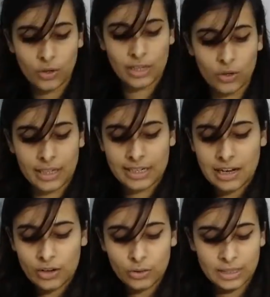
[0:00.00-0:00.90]
Okay,
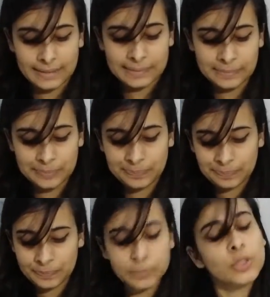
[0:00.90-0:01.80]
now
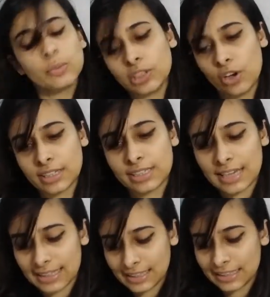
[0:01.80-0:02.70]
to be honest, I
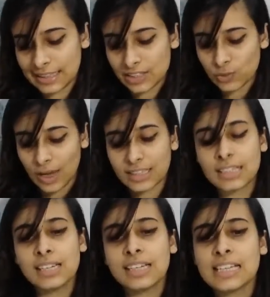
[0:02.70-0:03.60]
think there is one
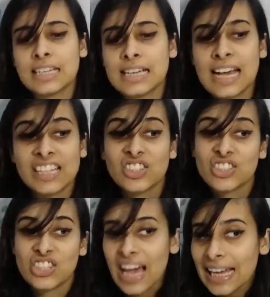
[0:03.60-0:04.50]

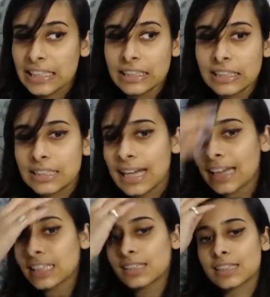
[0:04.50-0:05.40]
channel that
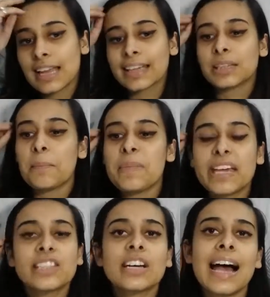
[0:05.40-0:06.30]
is like the
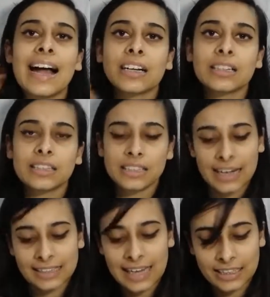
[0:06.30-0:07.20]
major hacker, and
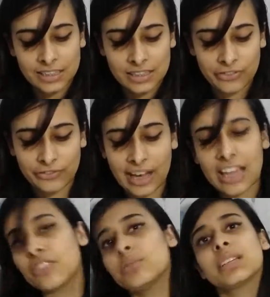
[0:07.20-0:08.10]
that is the
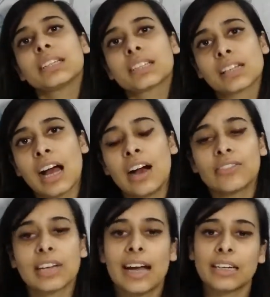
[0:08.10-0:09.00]
5-minute craft.
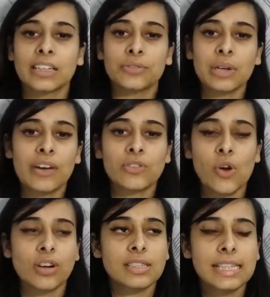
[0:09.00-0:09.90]
And if you have
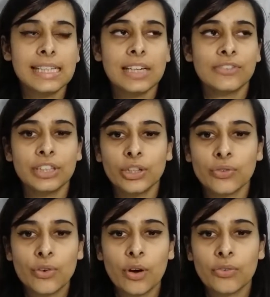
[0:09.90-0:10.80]
not seen a video
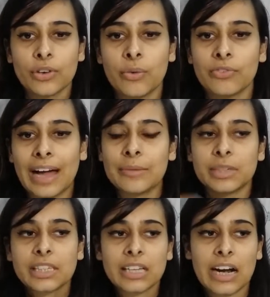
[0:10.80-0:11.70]
from
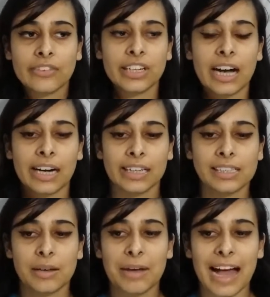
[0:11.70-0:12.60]
5-minute craft regarding
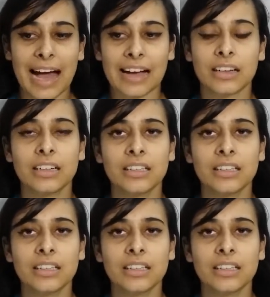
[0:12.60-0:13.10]
some hack,